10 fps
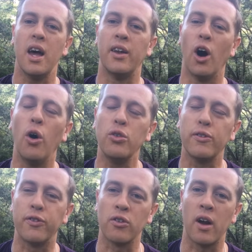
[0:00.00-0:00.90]
and hold
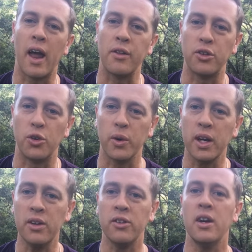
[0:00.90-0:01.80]
your fluorite as you're doing
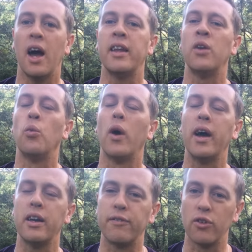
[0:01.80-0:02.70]
it, and then
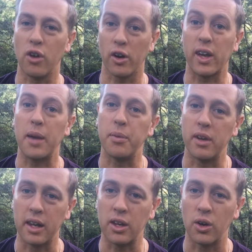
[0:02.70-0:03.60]
wear your fluorite or keep
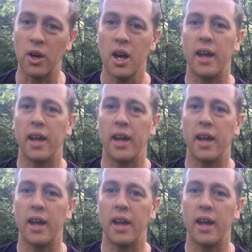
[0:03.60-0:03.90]
it near you,